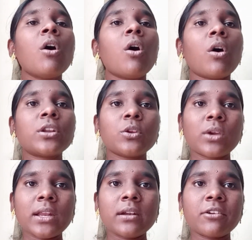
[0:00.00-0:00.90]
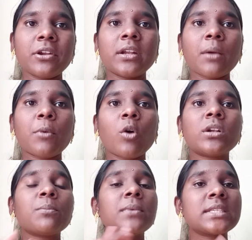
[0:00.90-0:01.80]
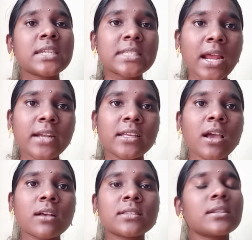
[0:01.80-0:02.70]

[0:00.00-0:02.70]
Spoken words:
or you can read about business ideas.